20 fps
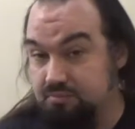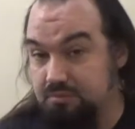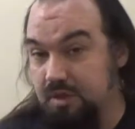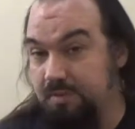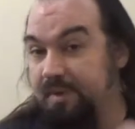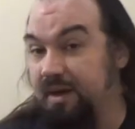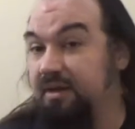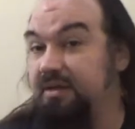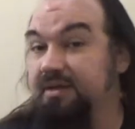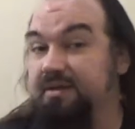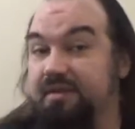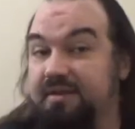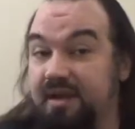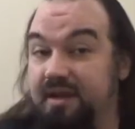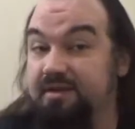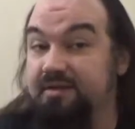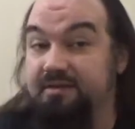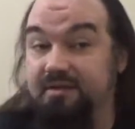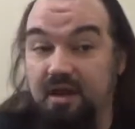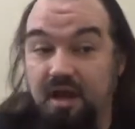apparently the
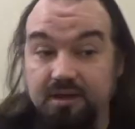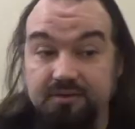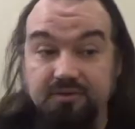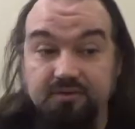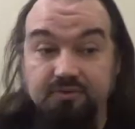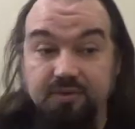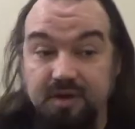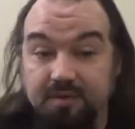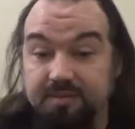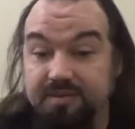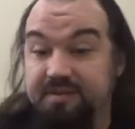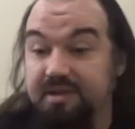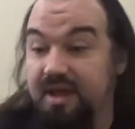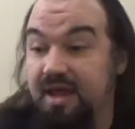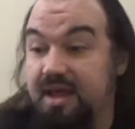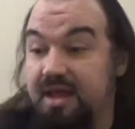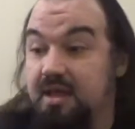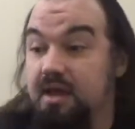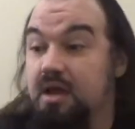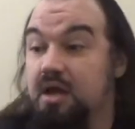tenants talk to quite a bit, say,
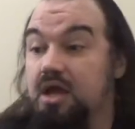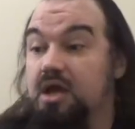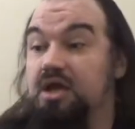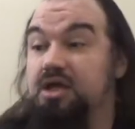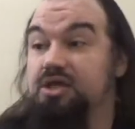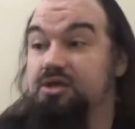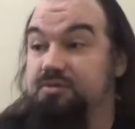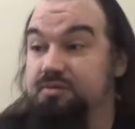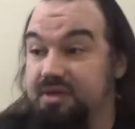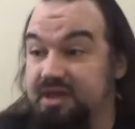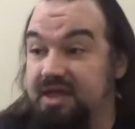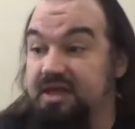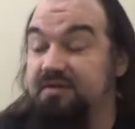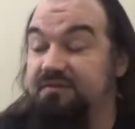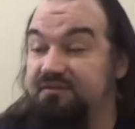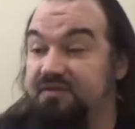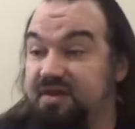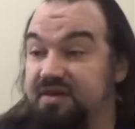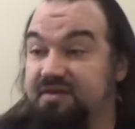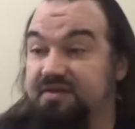hey, you need to
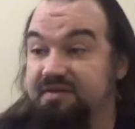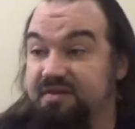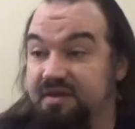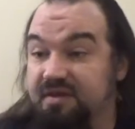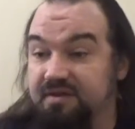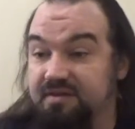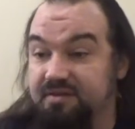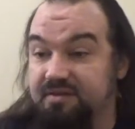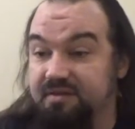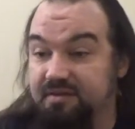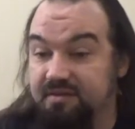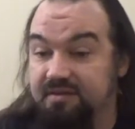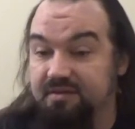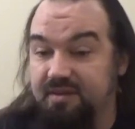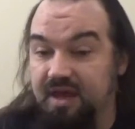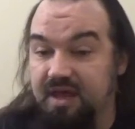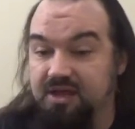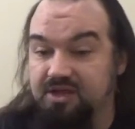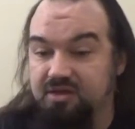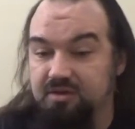fix this. This is
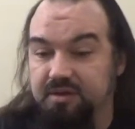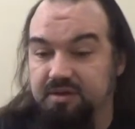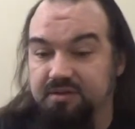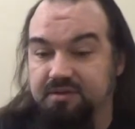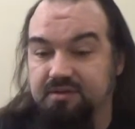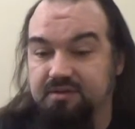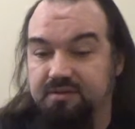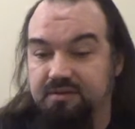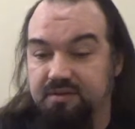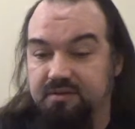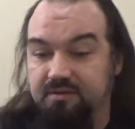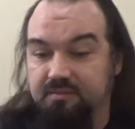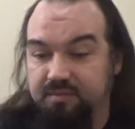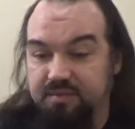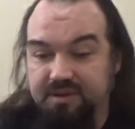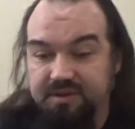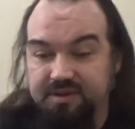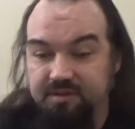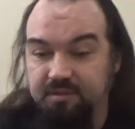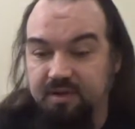dangerous.
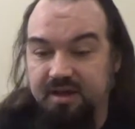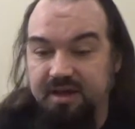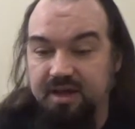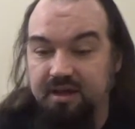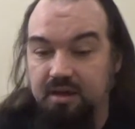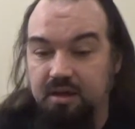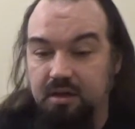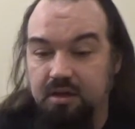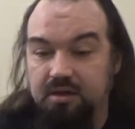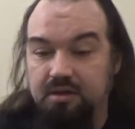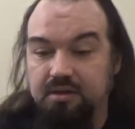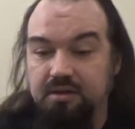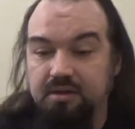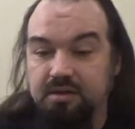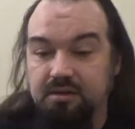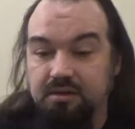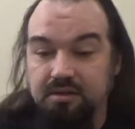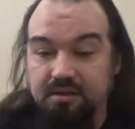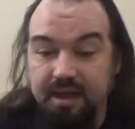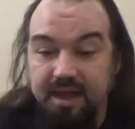Someone get hurt.
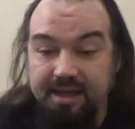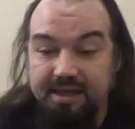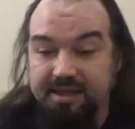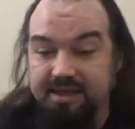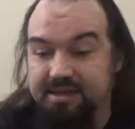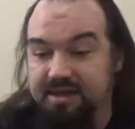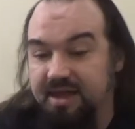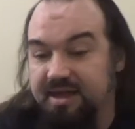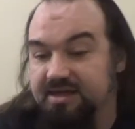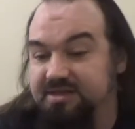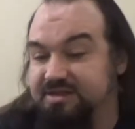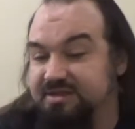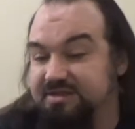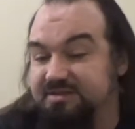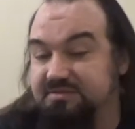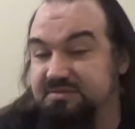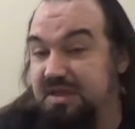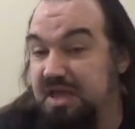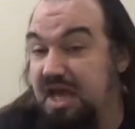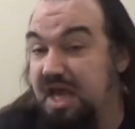And he kind of
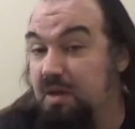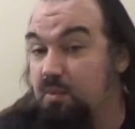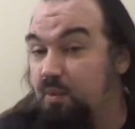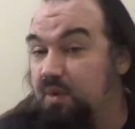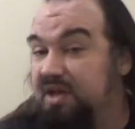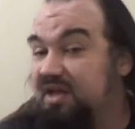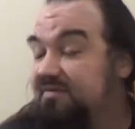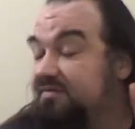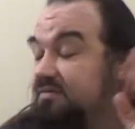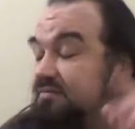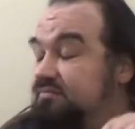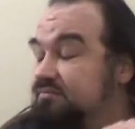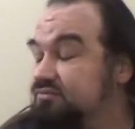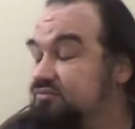just, yeah, whatever.